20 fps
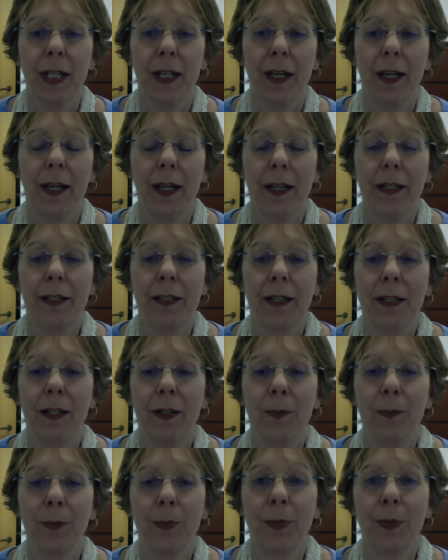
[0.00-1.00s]
and
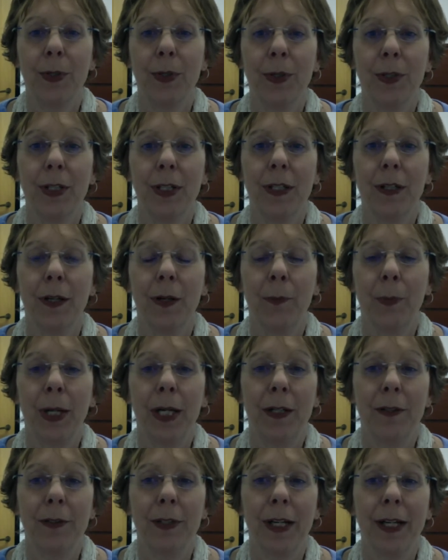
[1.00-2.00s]
learning about